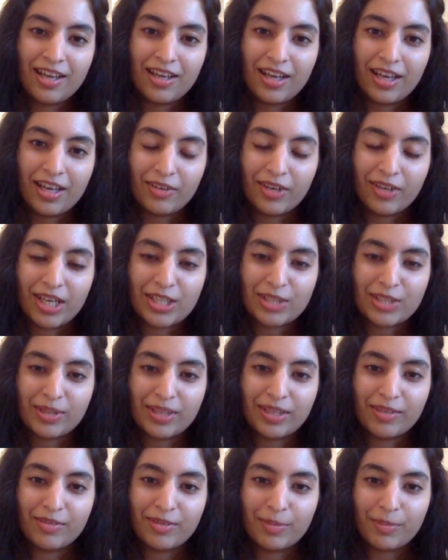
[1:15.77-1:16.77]
I
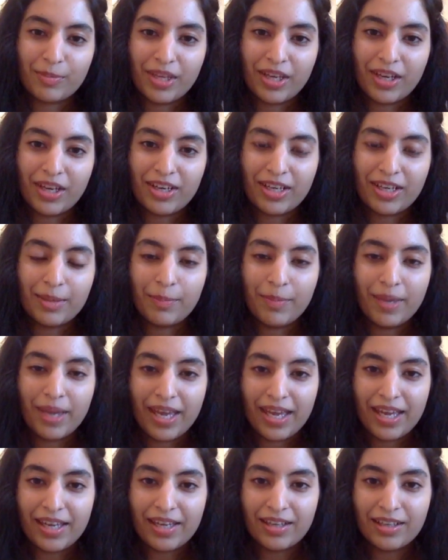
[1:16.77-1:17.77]
graduated from there in
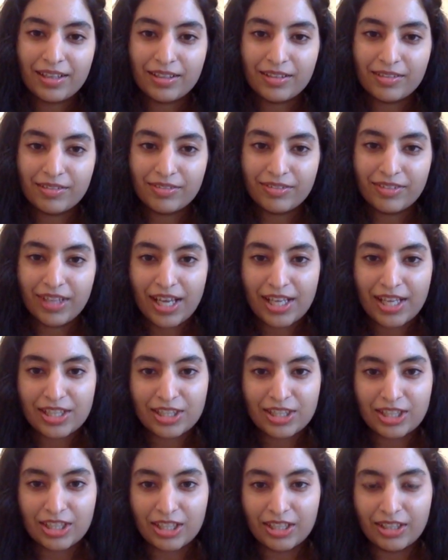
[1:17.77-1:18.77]
May of
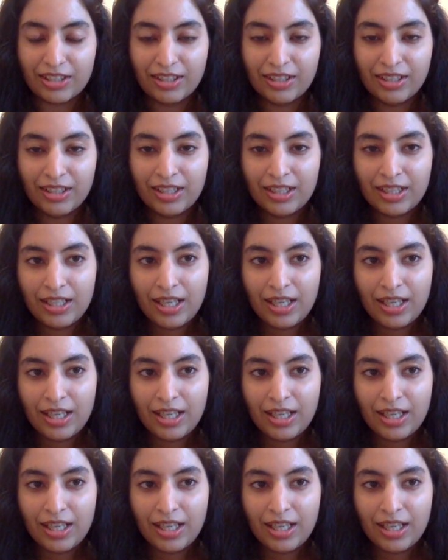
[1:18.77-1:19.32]
last year.